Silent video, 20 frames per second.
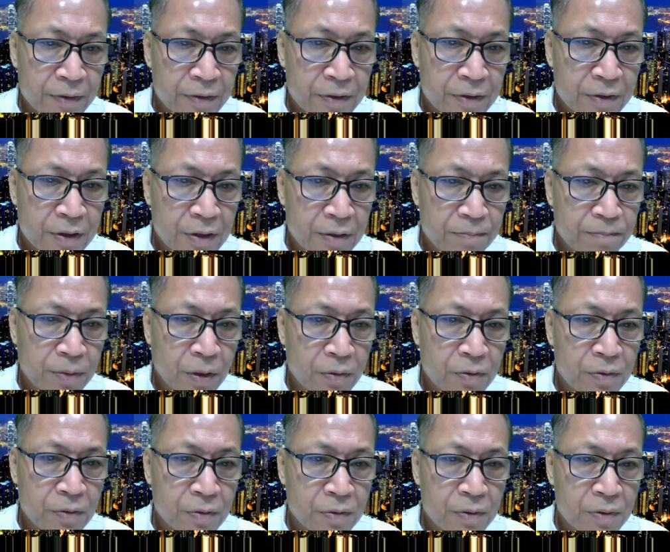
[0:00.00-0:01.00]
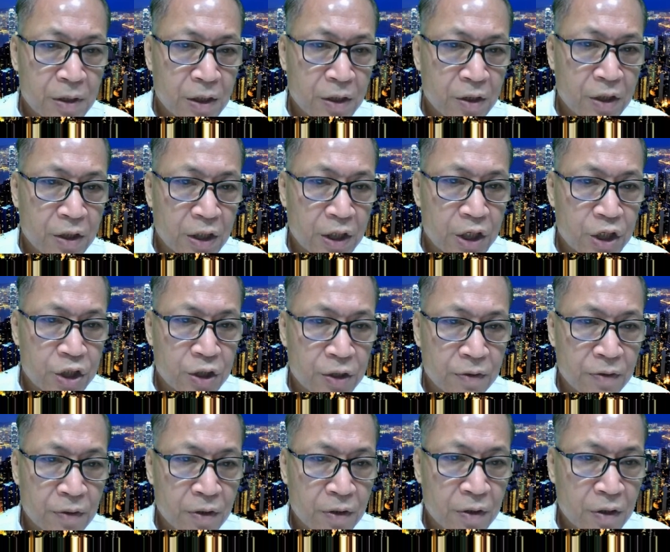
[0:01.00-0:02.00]
and blow into the kitchen
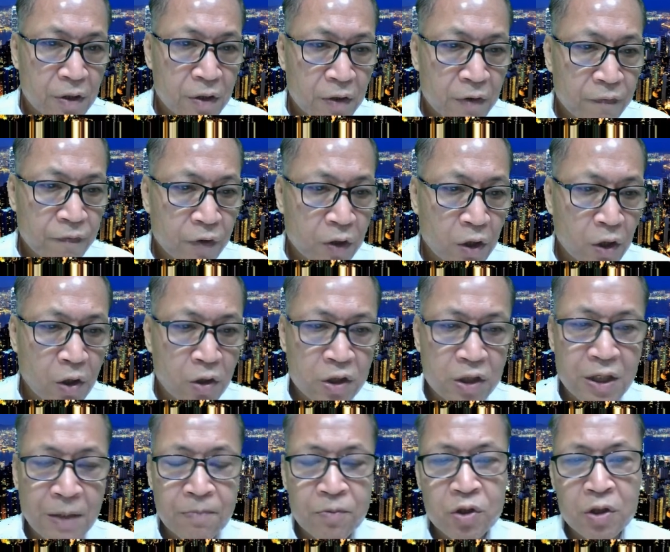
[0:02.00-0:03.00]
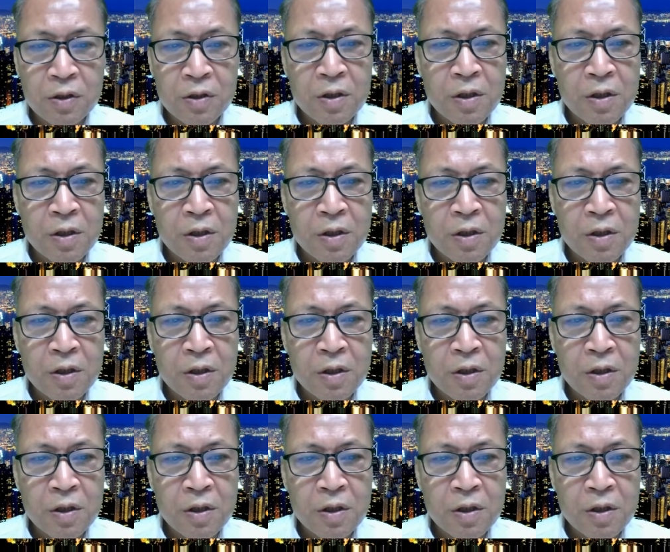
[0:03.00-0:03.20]
for the consumption